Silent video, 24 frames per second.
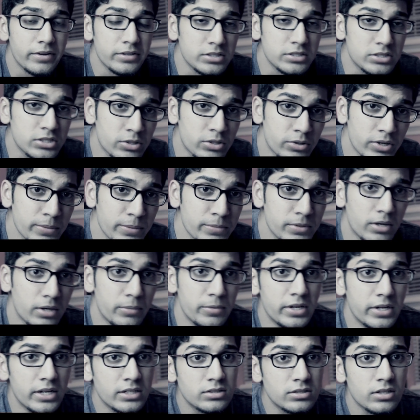There's a scream
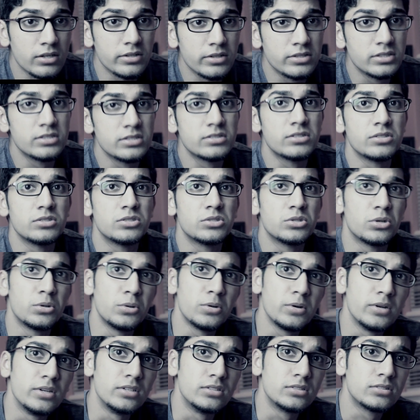dummy next to all your sister's
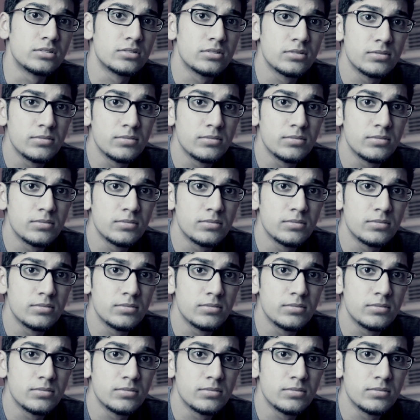toys.